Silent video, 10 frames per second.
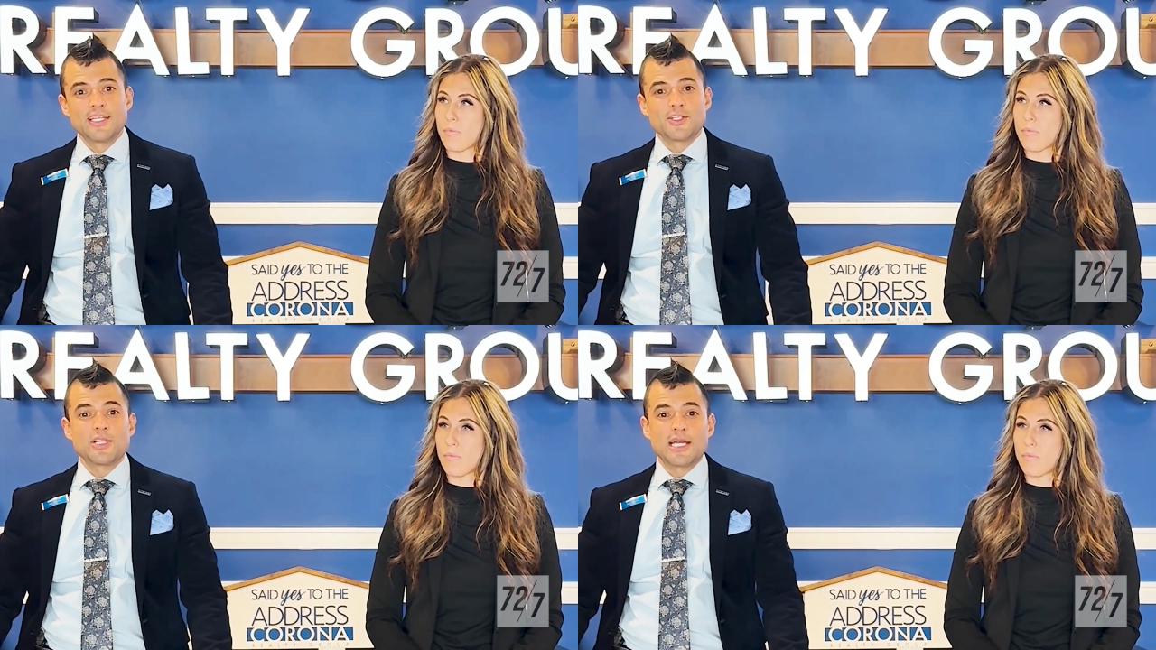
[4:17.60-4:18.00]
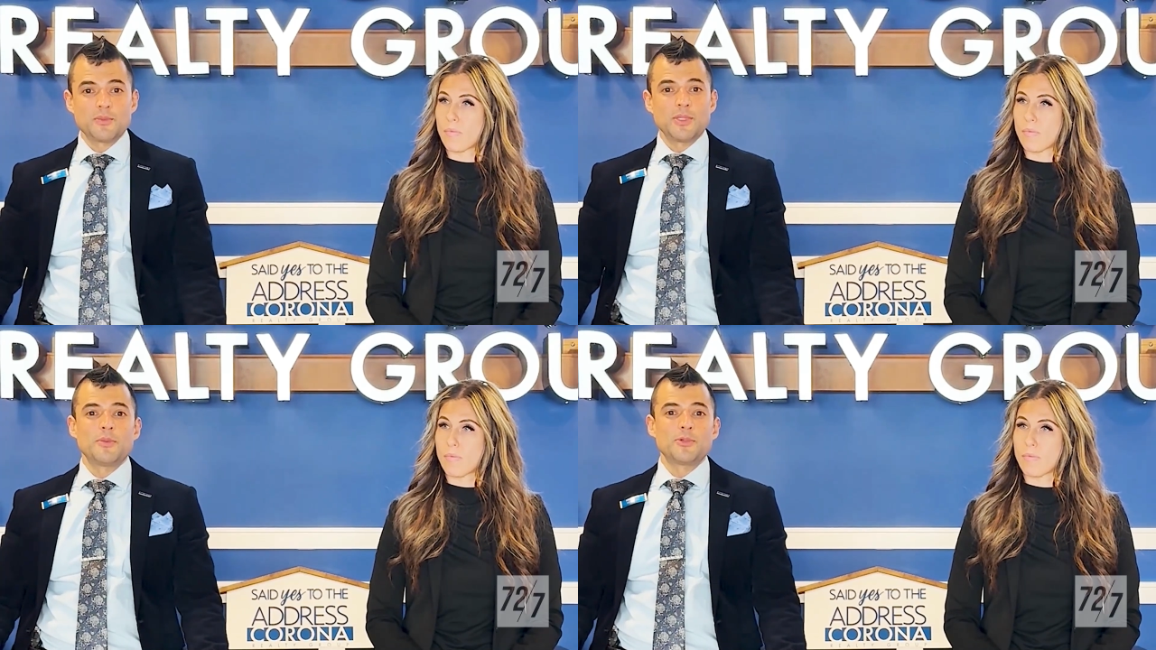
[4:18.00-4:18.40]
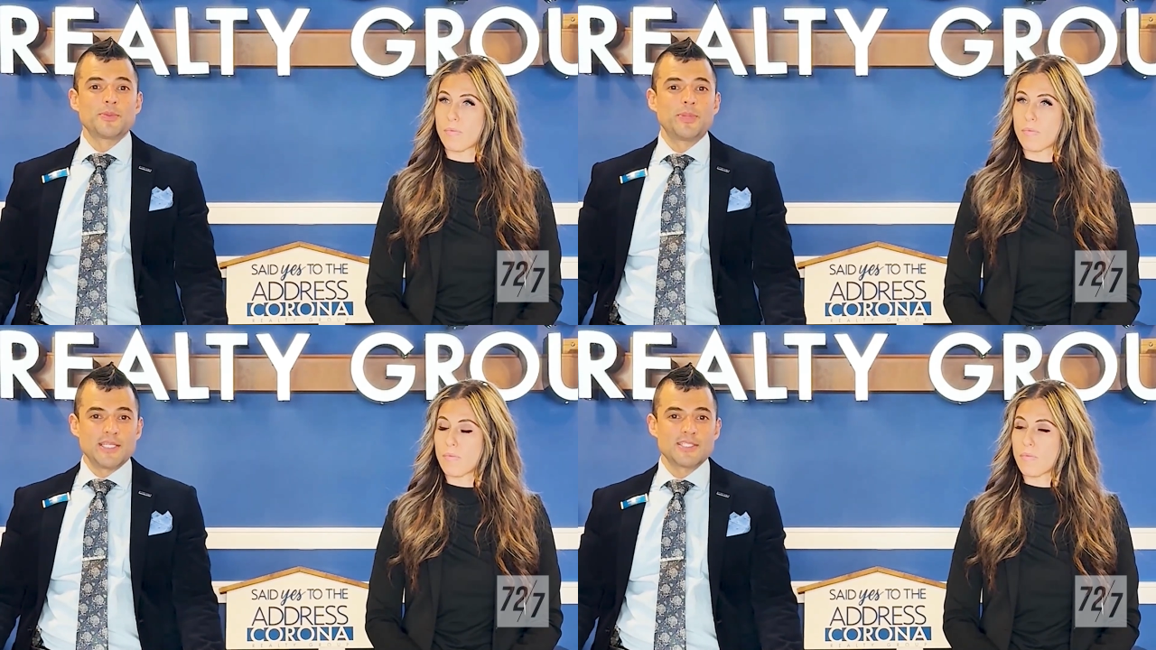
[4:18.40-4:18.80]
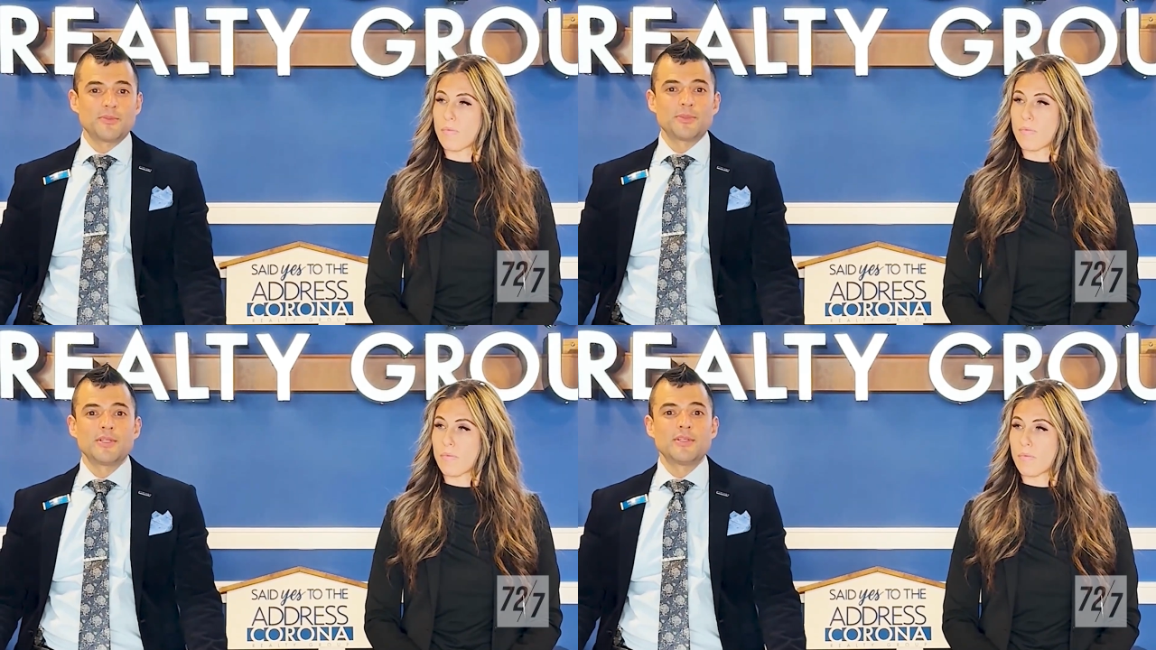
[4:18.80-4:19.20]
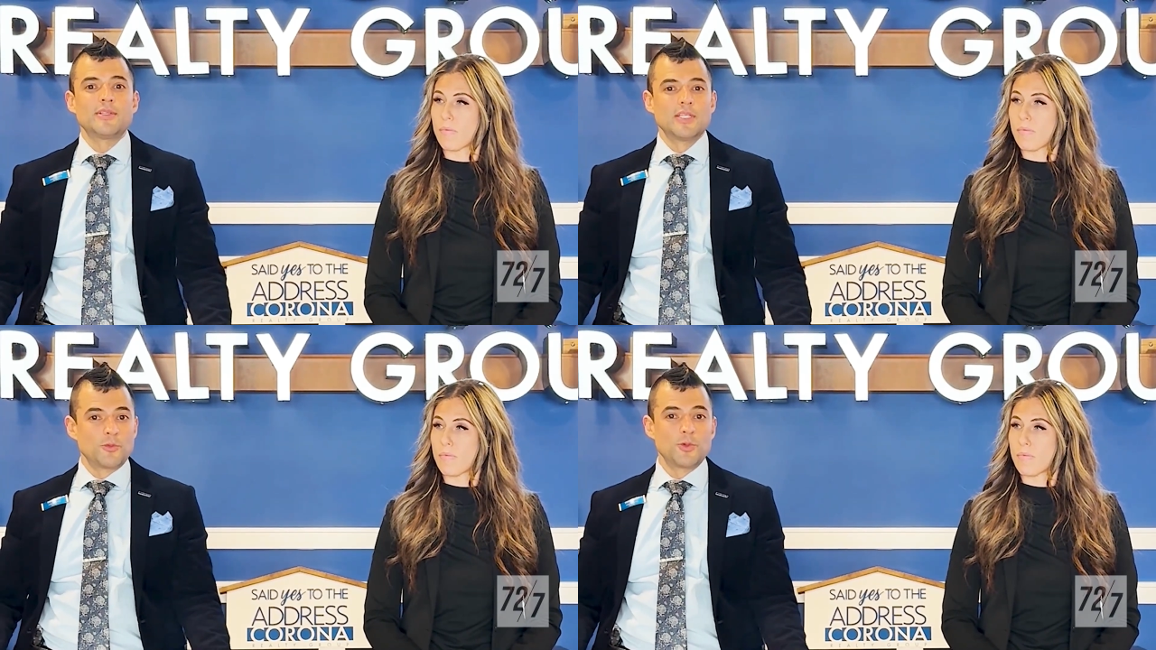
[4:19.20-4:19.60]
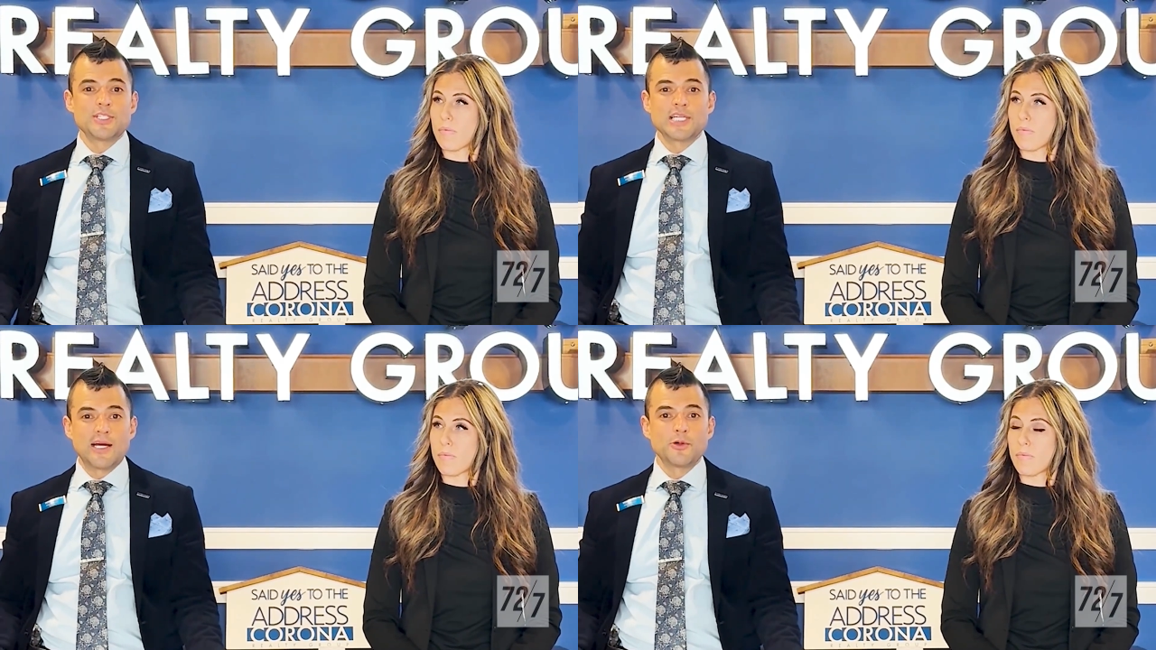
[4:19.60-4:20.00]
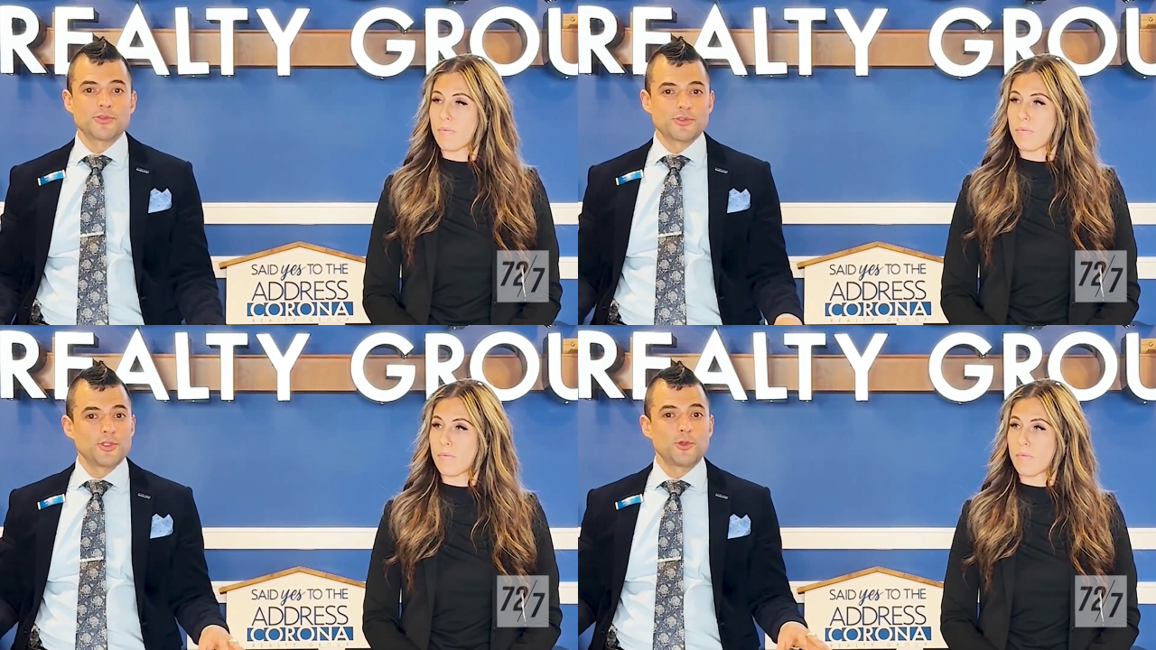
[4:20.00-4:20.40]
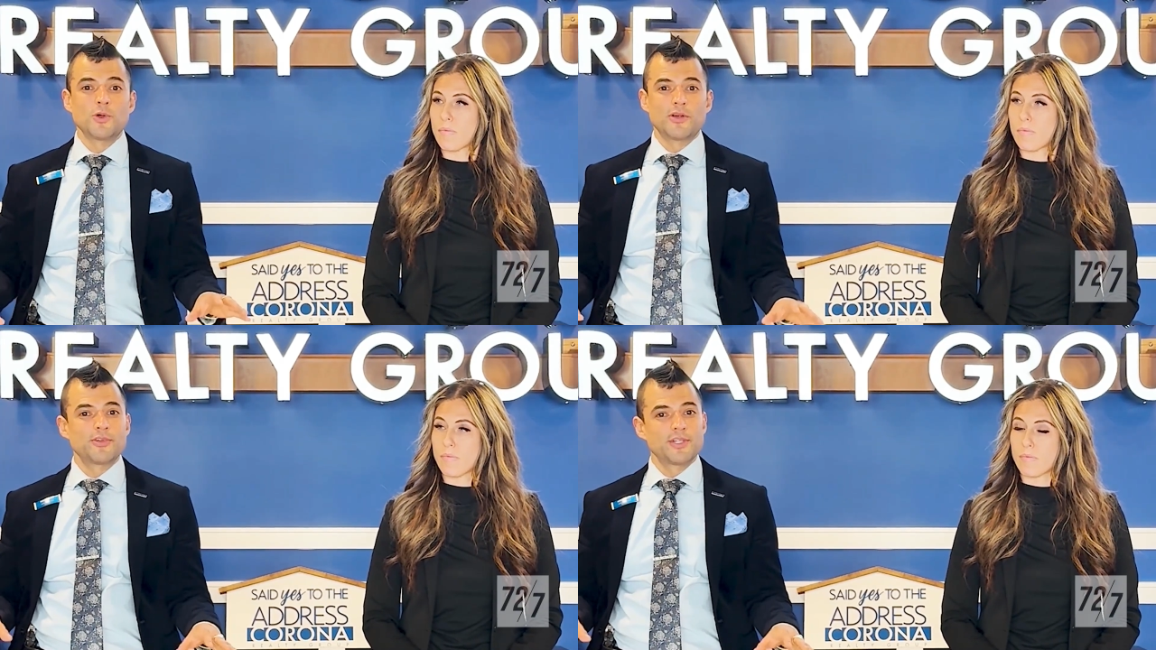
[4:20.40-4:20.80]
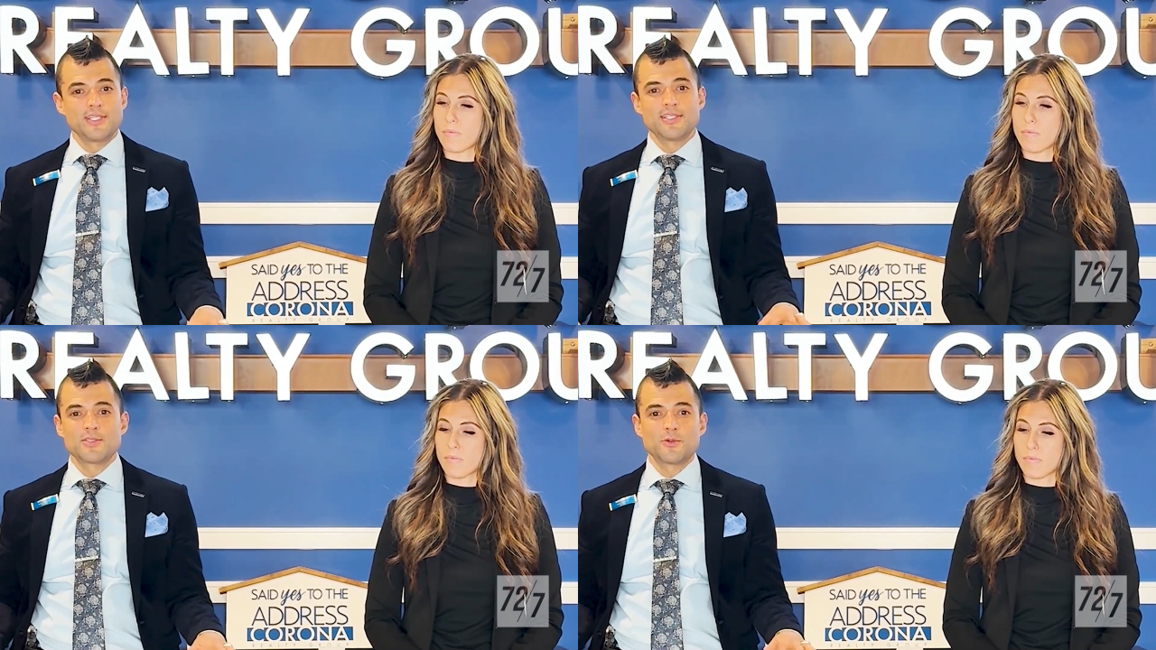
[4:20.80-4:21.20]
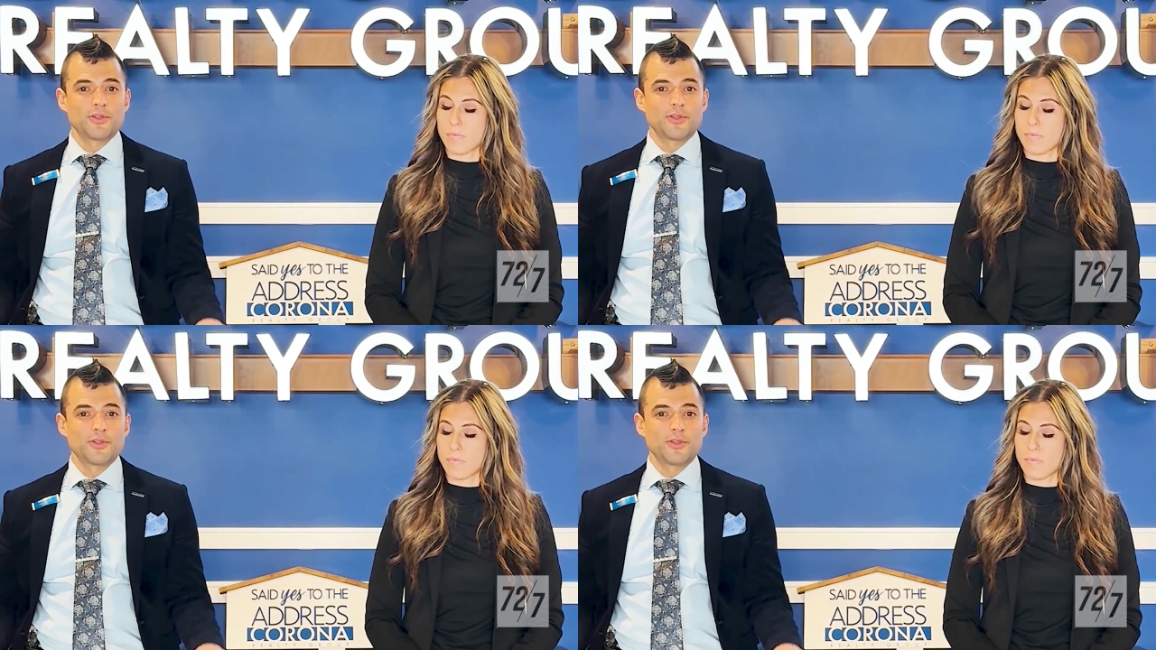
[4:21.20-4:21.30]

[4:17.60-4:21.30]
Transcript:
Speaker 1: that you're not gonna be able to pay something, reach out to whoever it is,